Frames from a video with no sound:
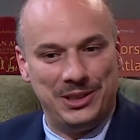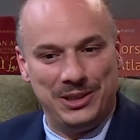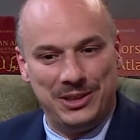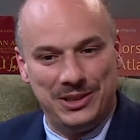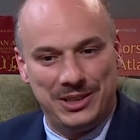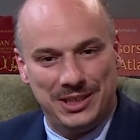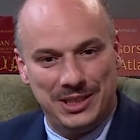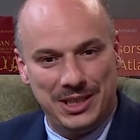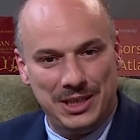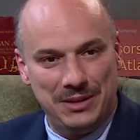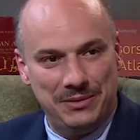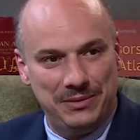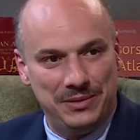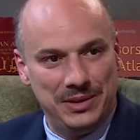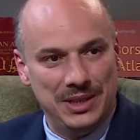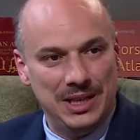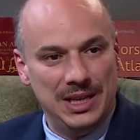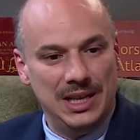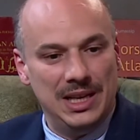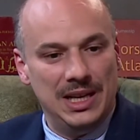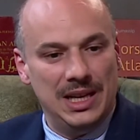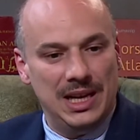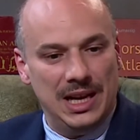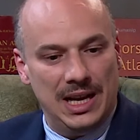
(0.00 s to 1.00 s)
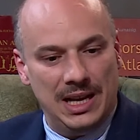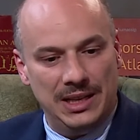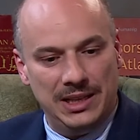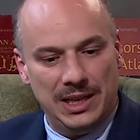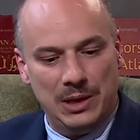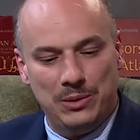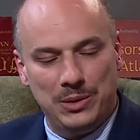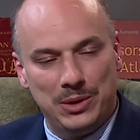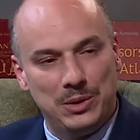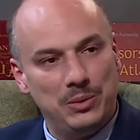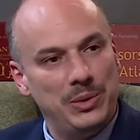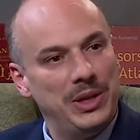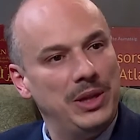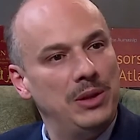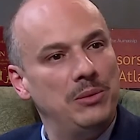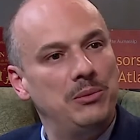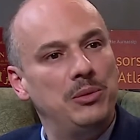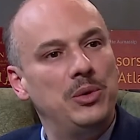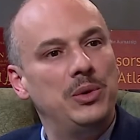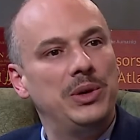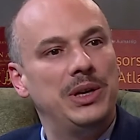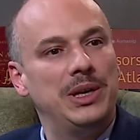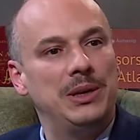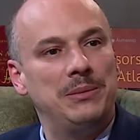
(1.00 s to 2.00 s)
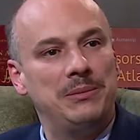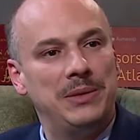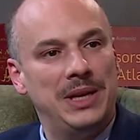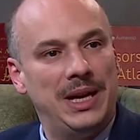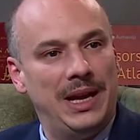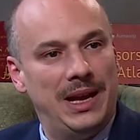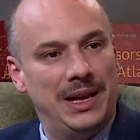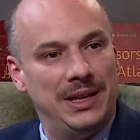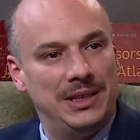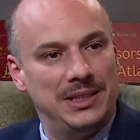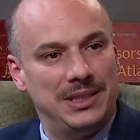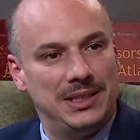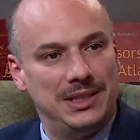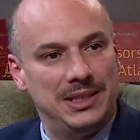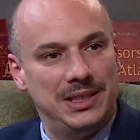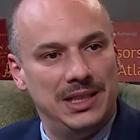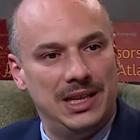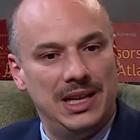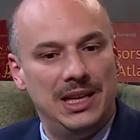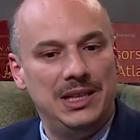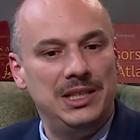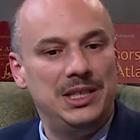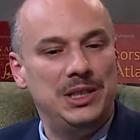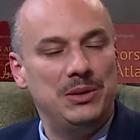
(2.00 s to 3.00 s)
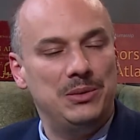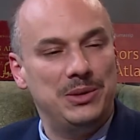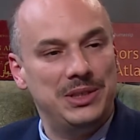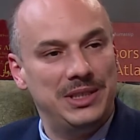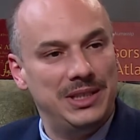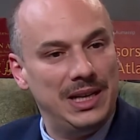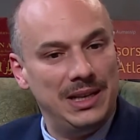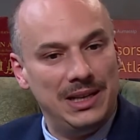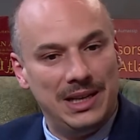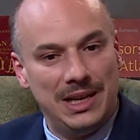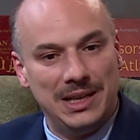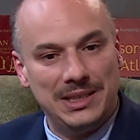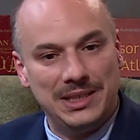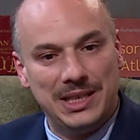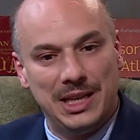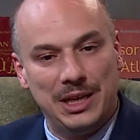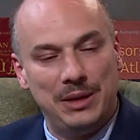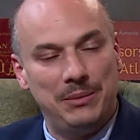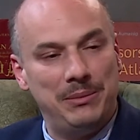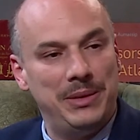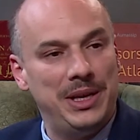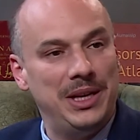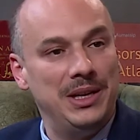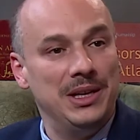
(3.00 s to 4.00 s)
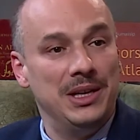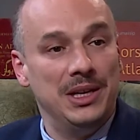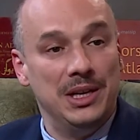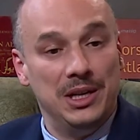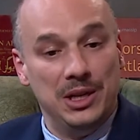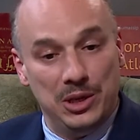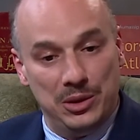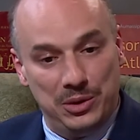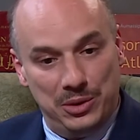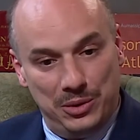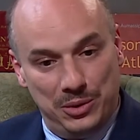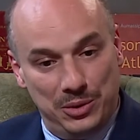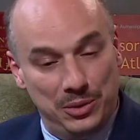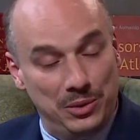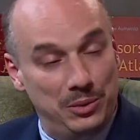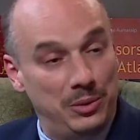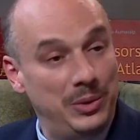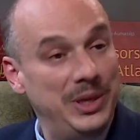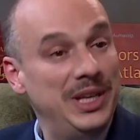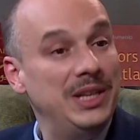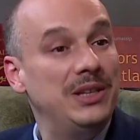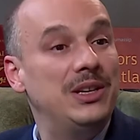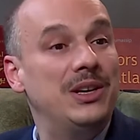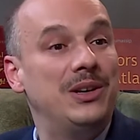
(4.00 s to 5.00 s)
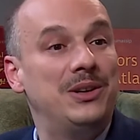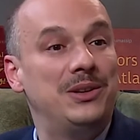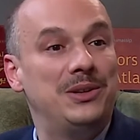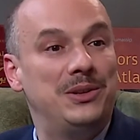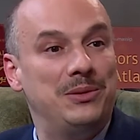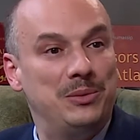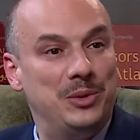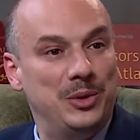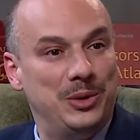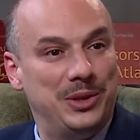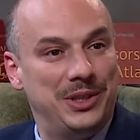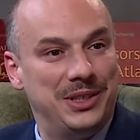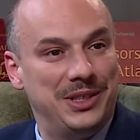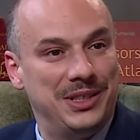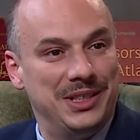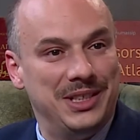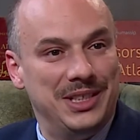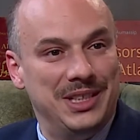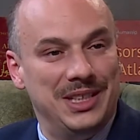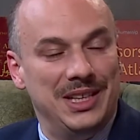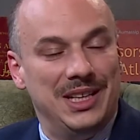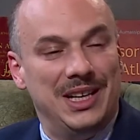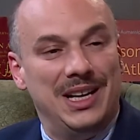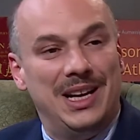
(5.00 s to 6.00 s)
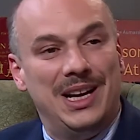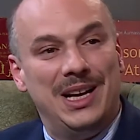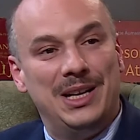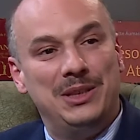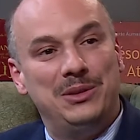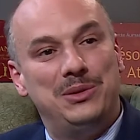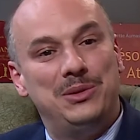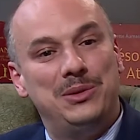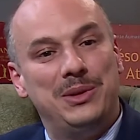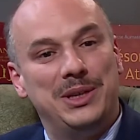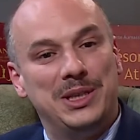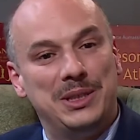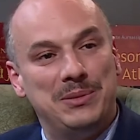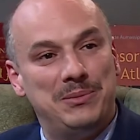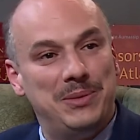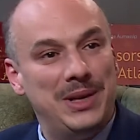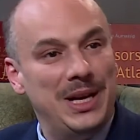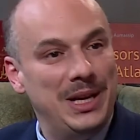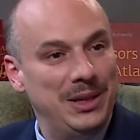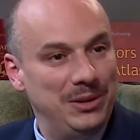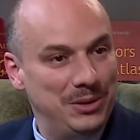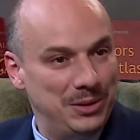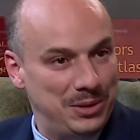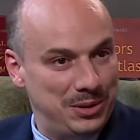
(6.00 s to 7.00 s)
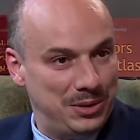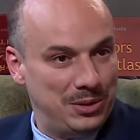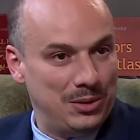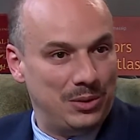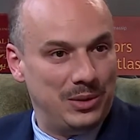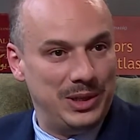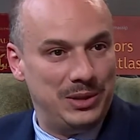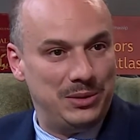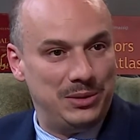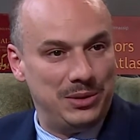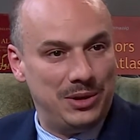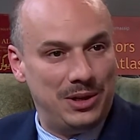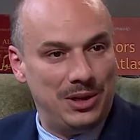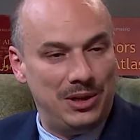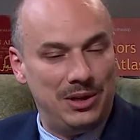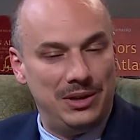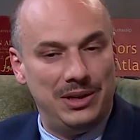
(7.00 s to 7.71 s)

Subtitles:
stuff. And I was with a book in my hands. And she was asking me to read her the book and to explain the story to her